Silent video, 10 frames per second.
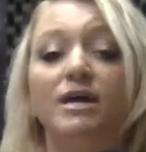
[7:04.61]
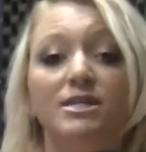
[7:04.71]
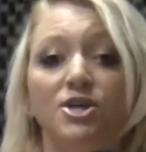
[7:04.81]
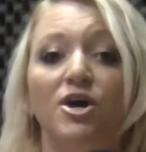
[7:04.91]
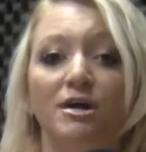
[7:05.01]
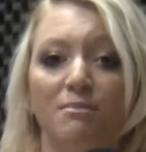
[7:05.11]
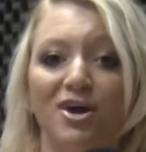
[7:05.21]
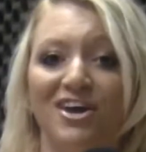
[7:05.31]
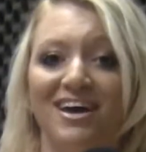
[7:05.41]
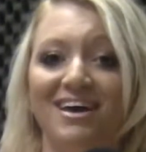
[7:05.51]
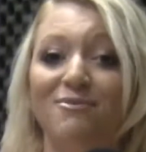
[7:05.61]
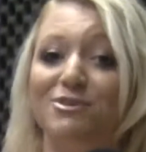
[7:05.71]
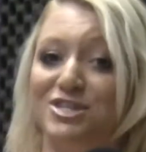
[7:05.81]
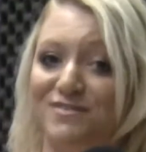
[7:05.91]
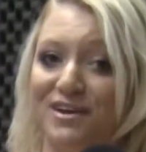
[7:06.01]
that target market,
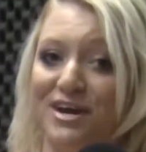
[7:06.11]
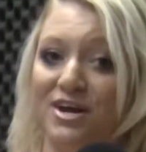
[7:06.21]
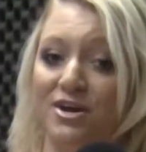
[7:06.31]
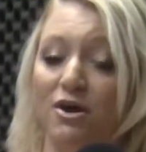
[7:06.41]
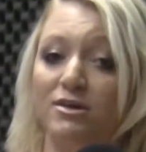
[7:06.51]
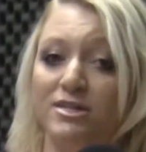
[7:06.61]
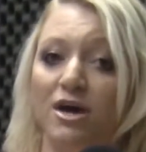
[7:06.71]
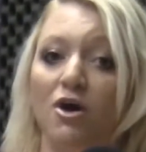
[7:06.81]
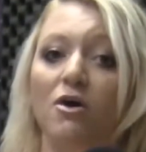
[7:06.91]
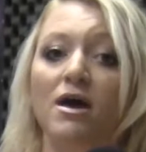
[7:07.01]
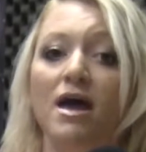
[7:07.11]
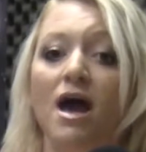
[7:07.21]
which is very good also.